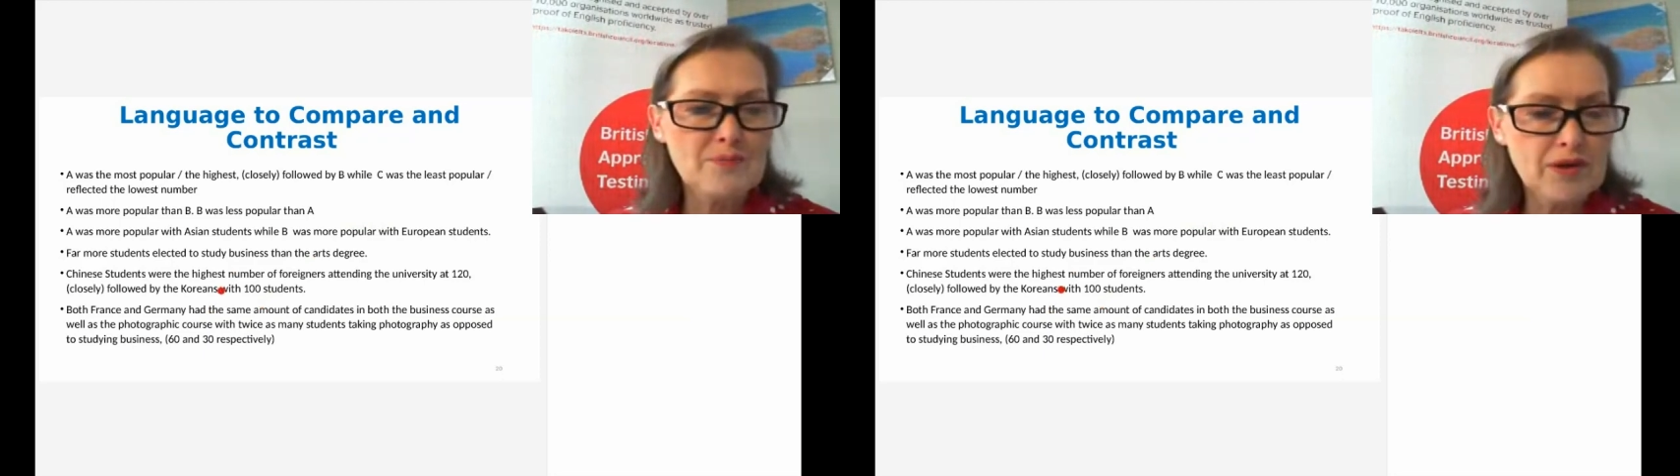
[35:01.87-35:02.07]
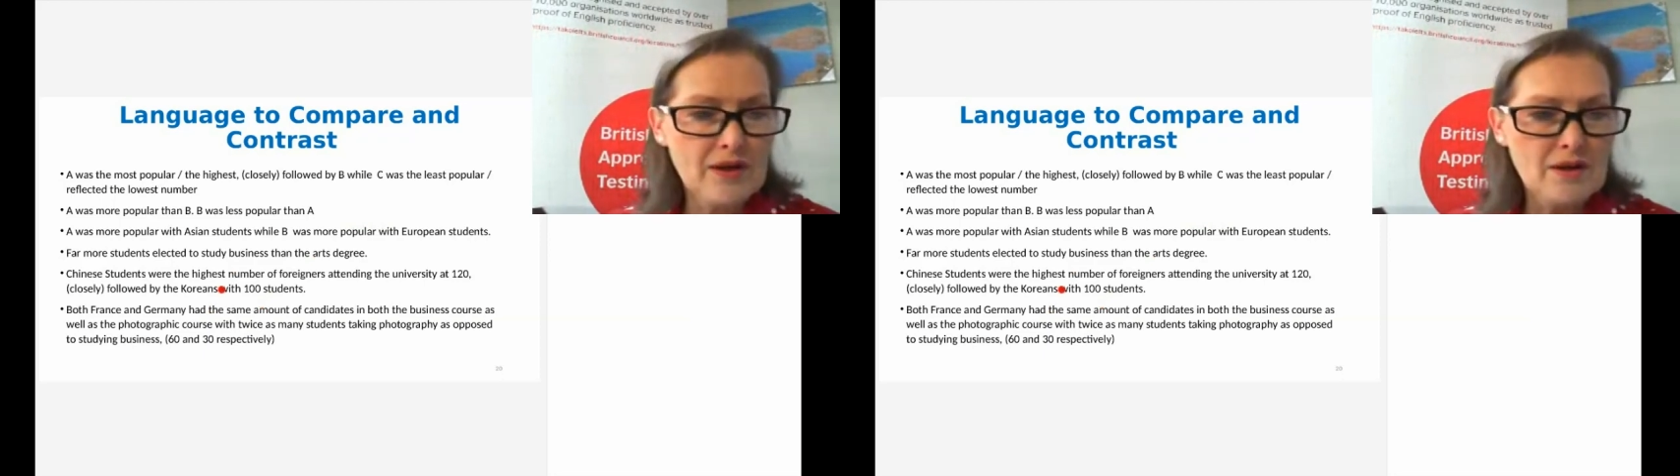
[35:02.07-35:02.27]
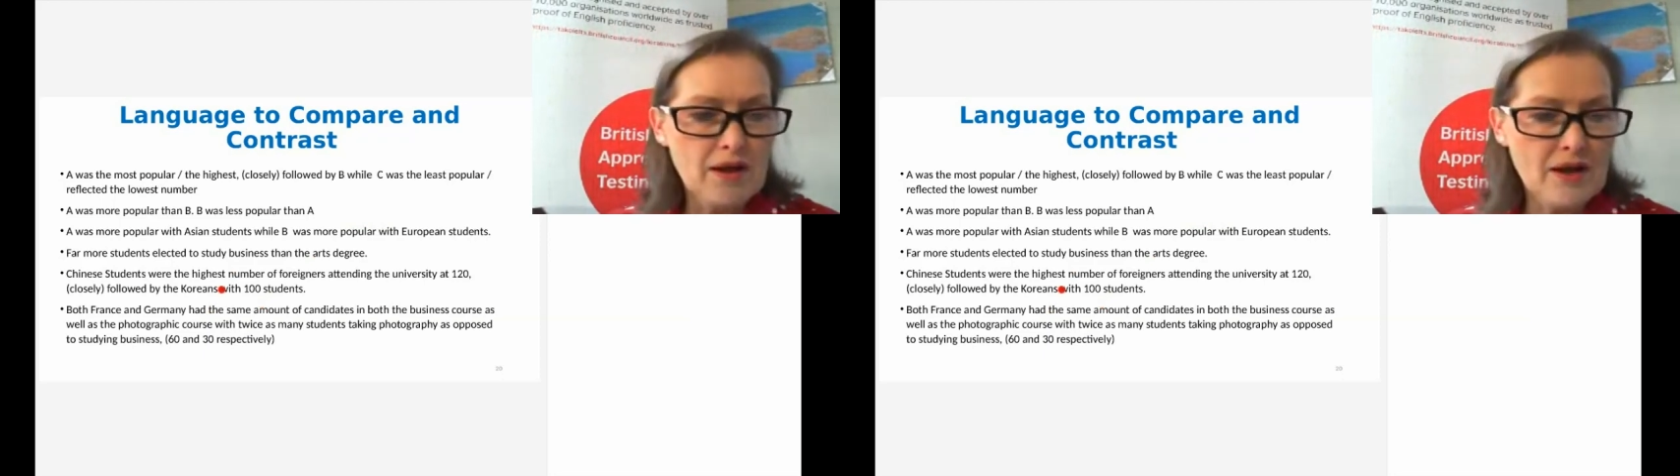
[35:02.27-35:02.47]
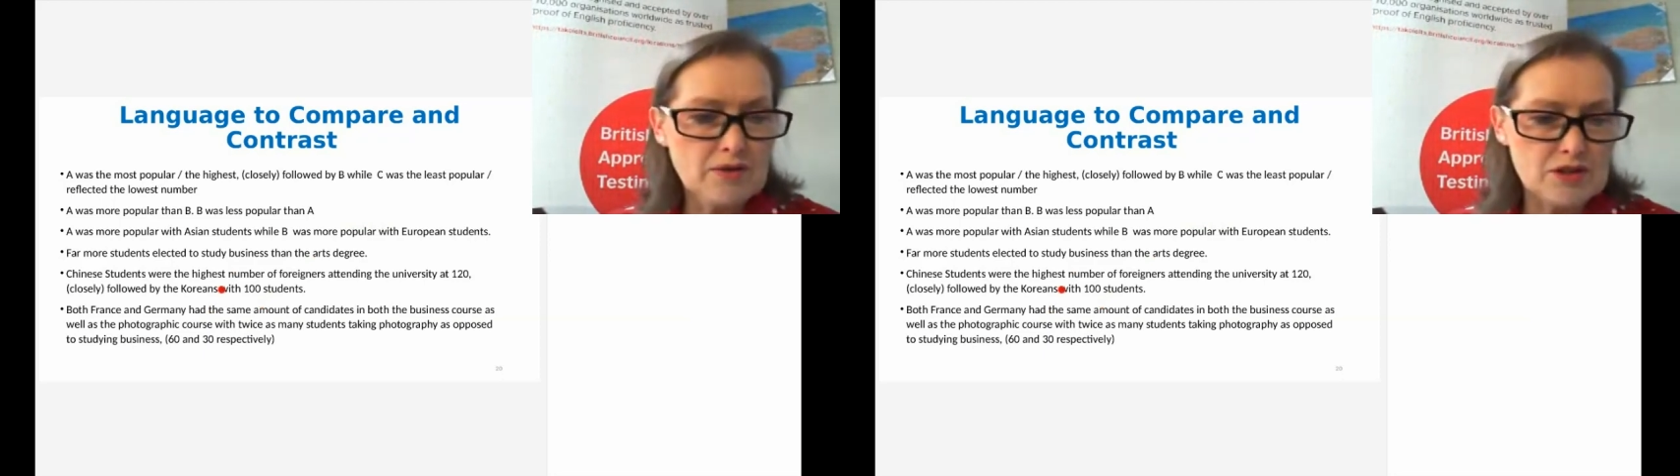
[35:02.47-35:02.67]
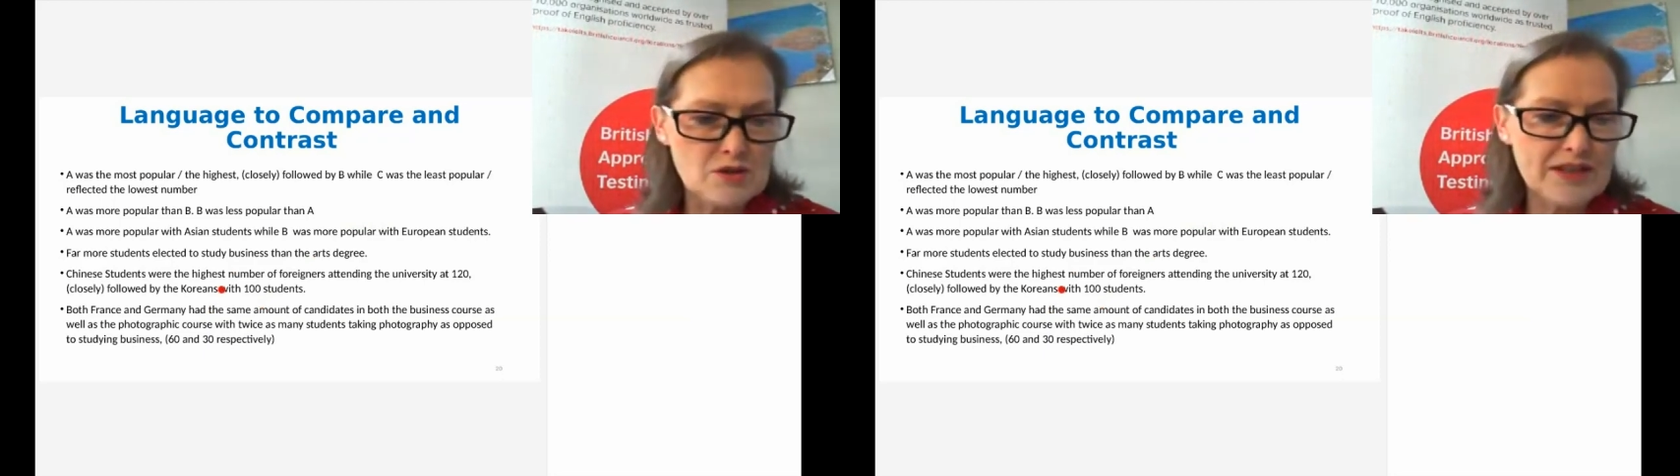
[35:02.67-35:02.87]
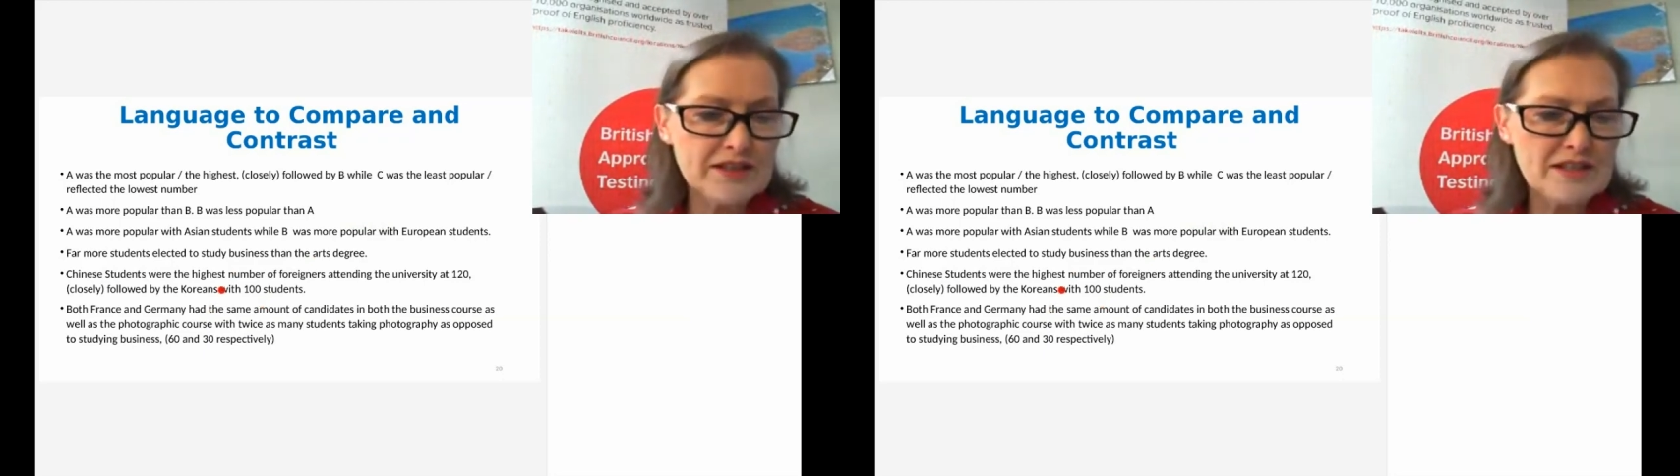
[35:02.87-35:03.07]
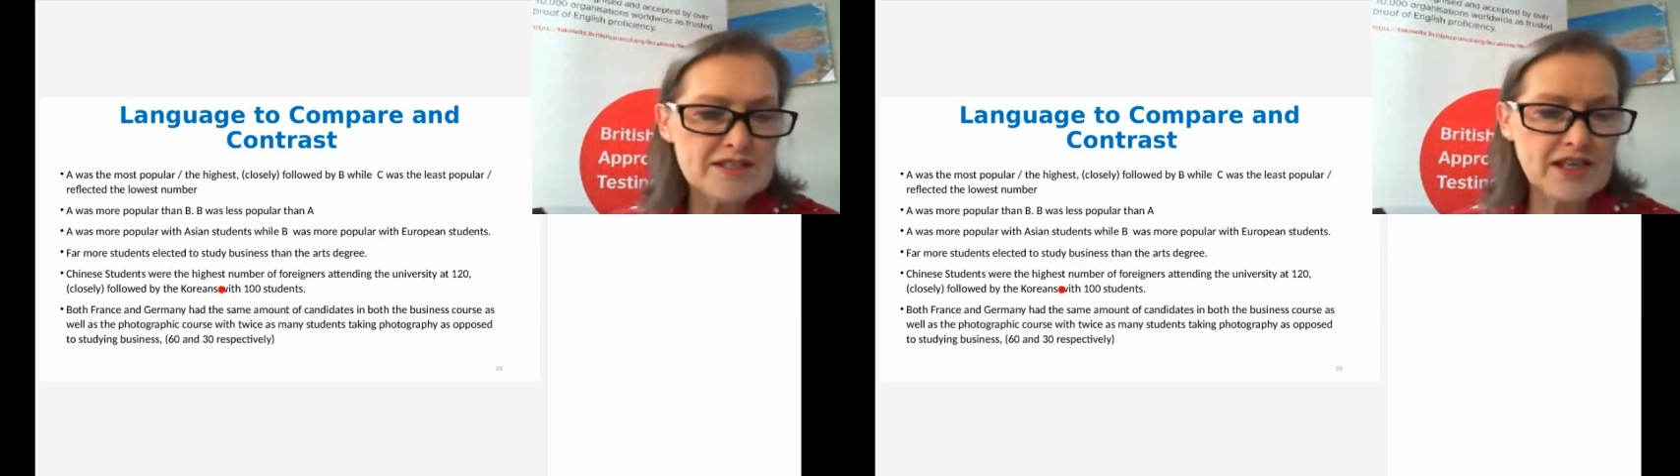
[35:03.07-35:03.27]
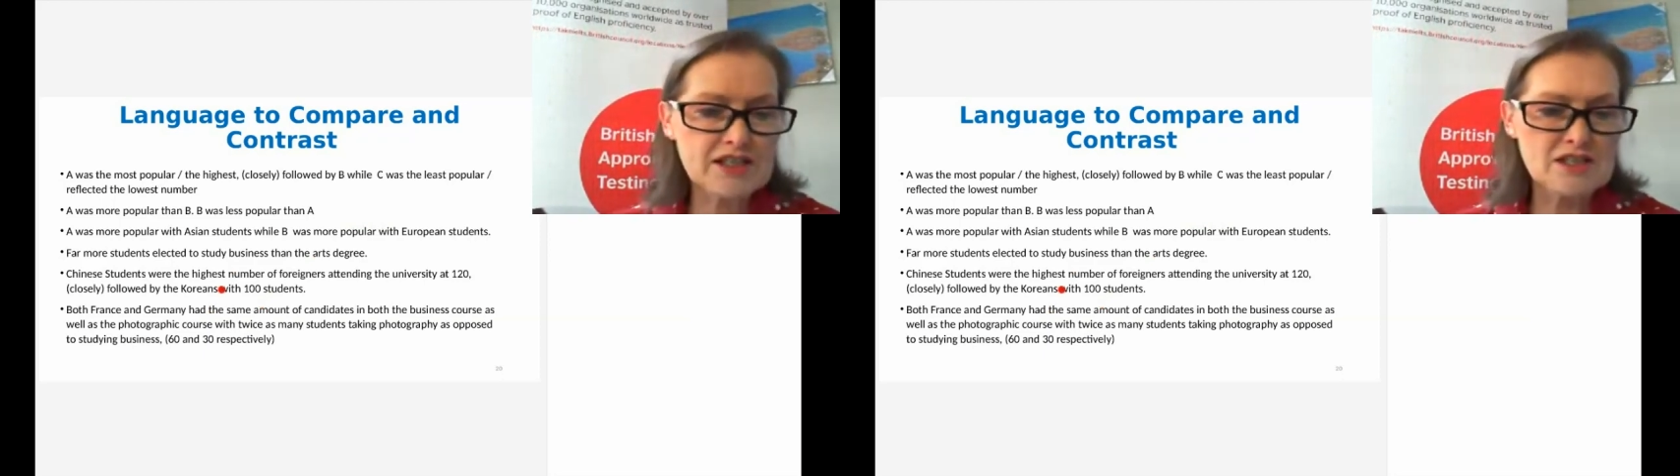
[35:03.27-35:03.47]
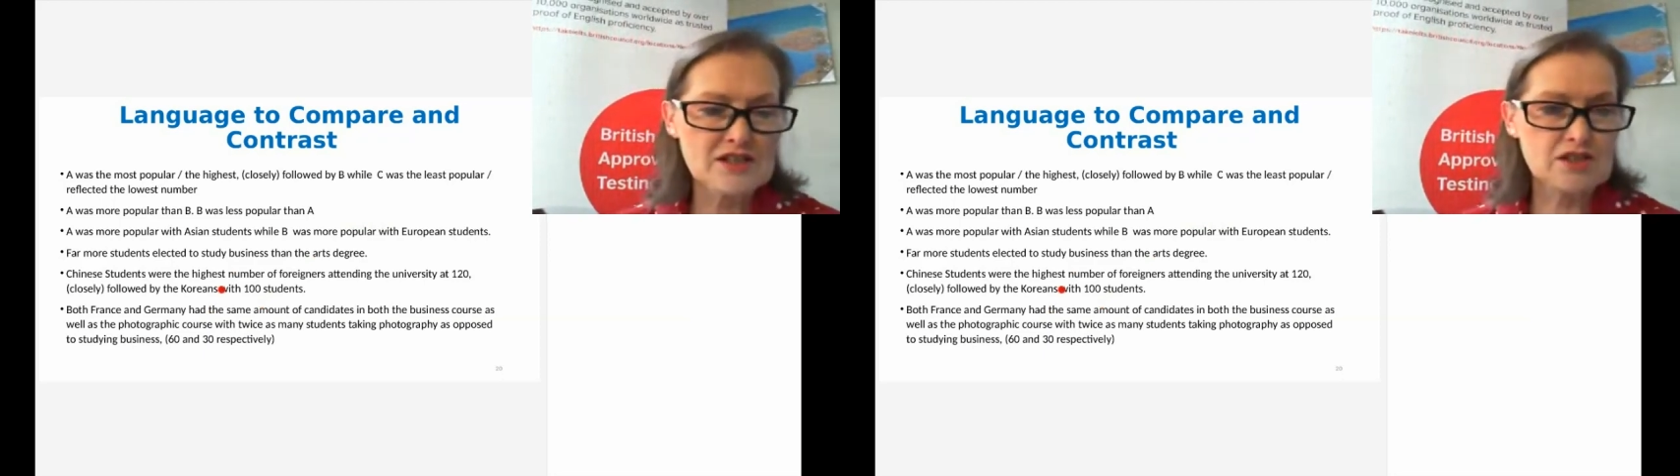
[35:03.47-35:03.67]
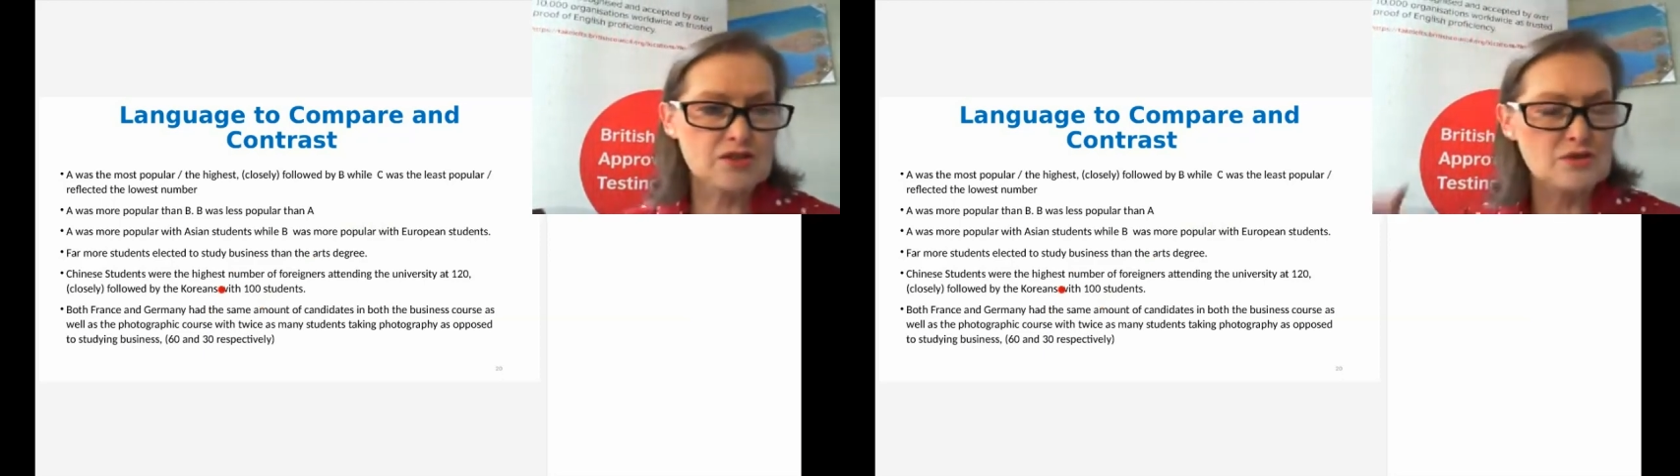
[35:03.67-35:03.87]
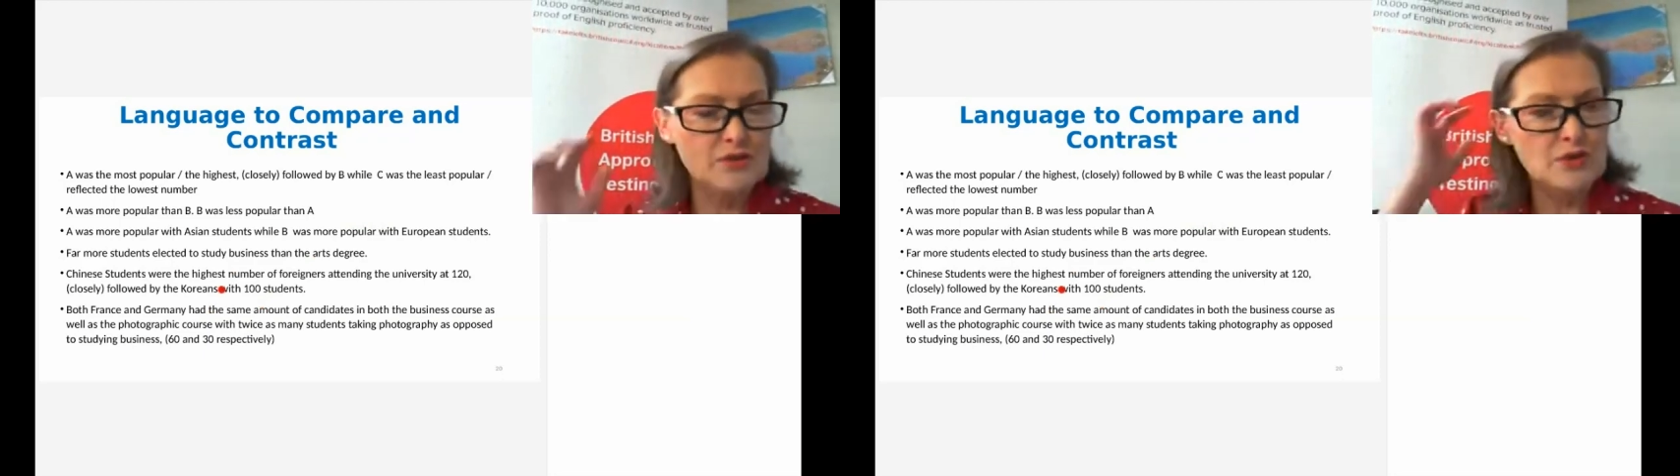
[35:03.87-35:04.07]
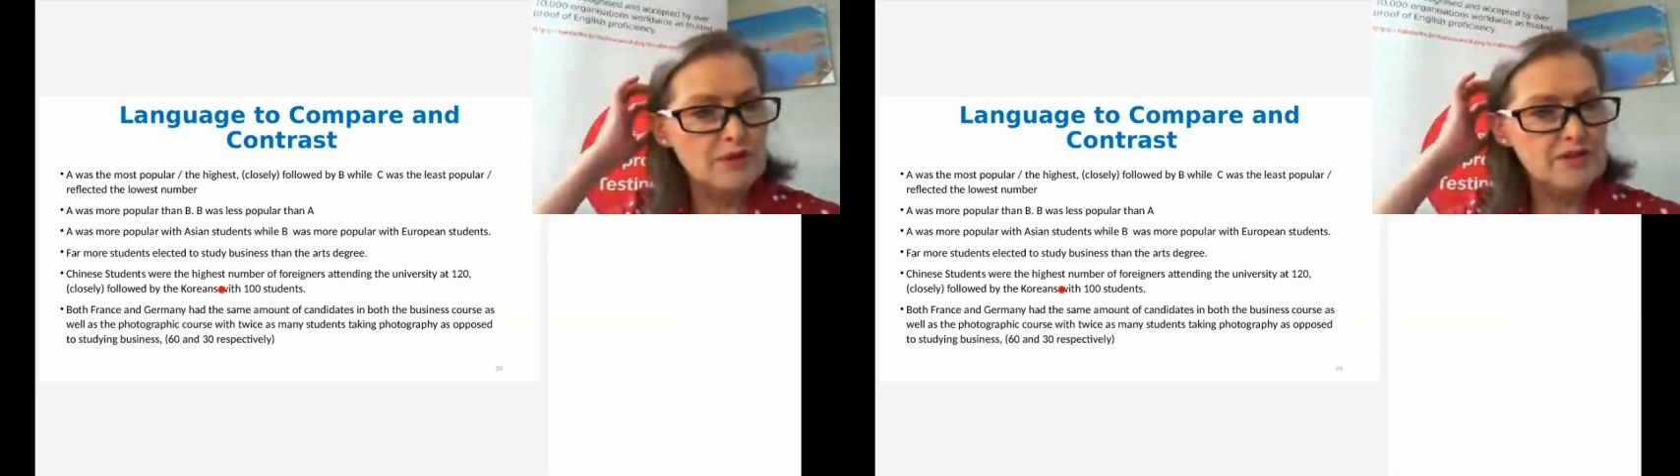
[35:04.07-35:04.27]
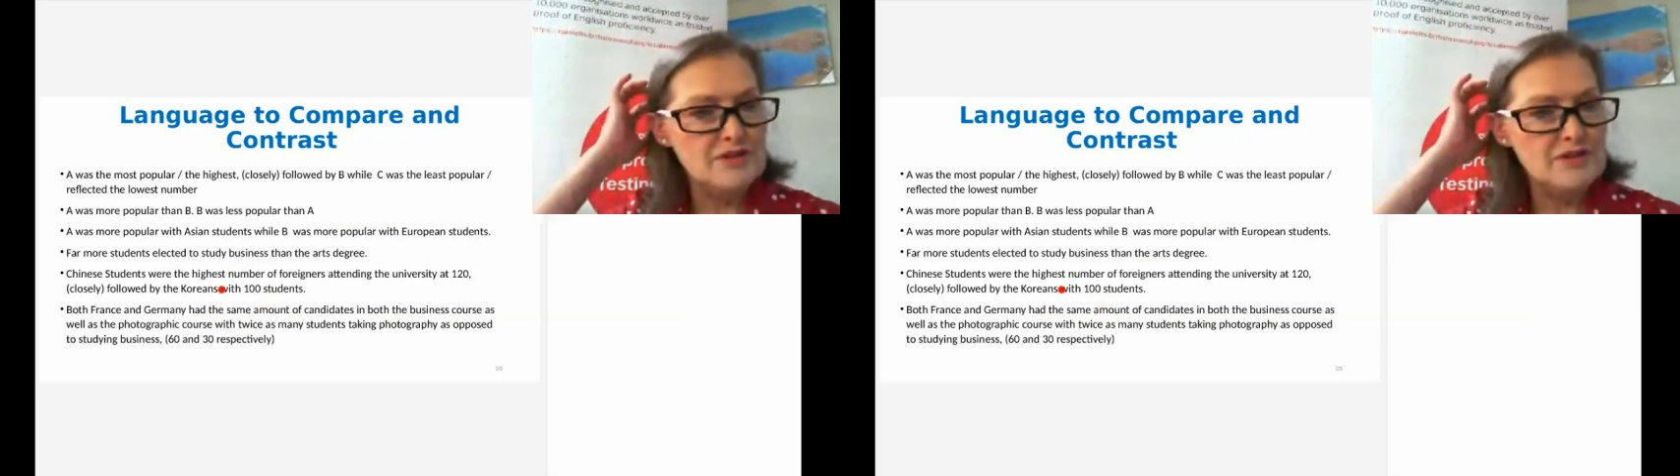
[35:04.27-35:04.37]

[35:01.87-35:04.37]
just read these sentences through with you,